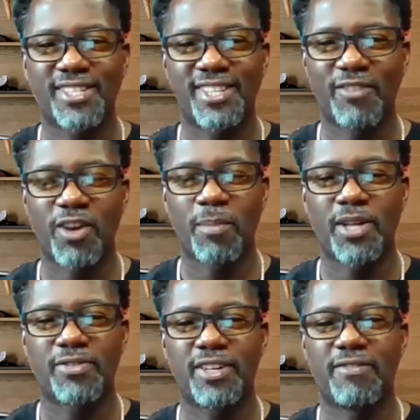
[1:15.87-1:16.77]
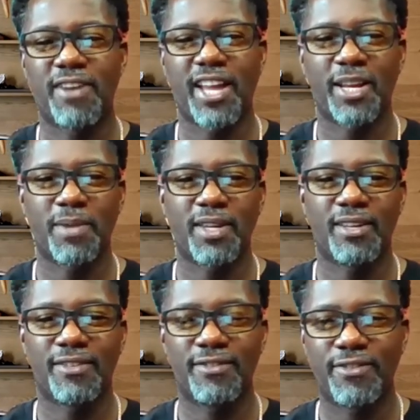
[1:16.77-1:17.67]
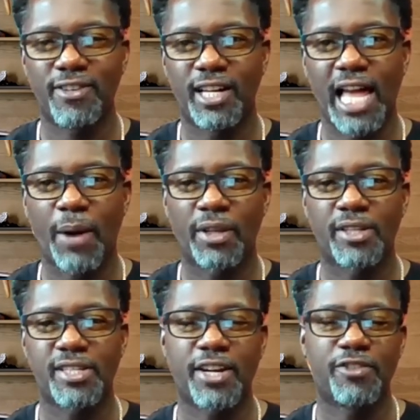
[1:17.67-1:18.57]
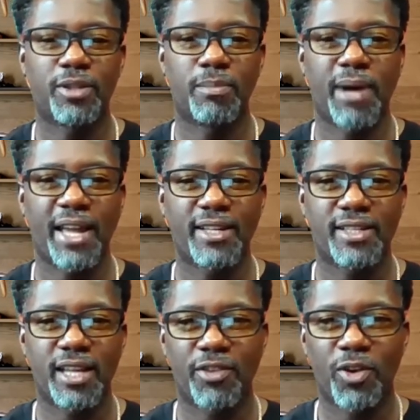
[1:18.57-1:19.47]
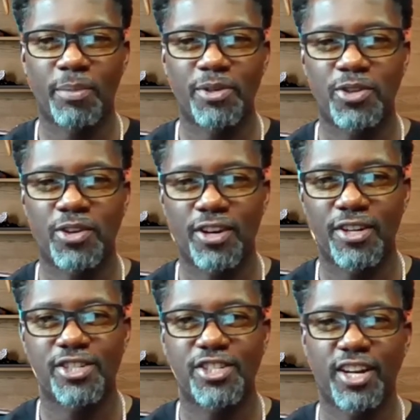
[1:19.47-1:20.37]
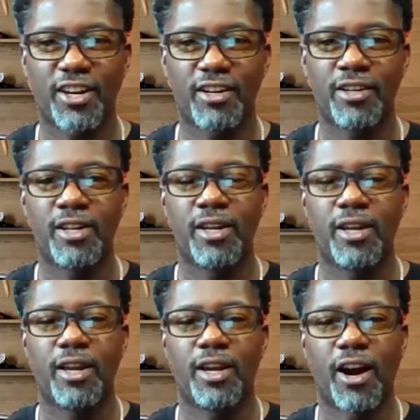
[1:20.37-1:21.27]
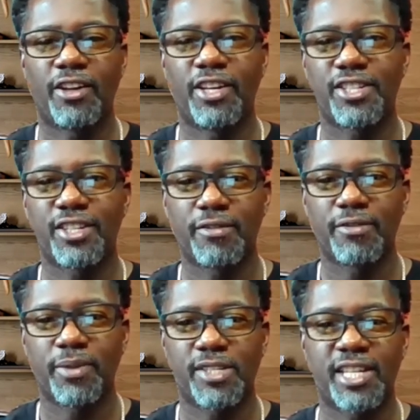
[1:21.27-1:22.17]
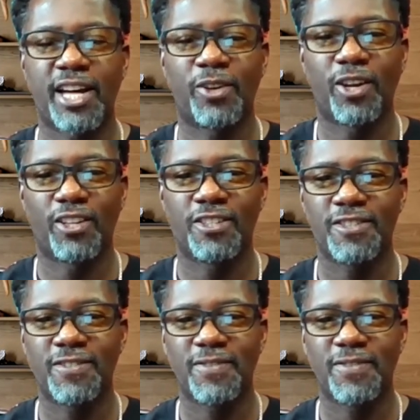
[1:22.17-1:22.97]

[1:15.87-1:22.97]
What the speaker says: Thank you very much for inviting me and for allowing the Central Bank to have an opportunity to share in our initiative with the SandDollar.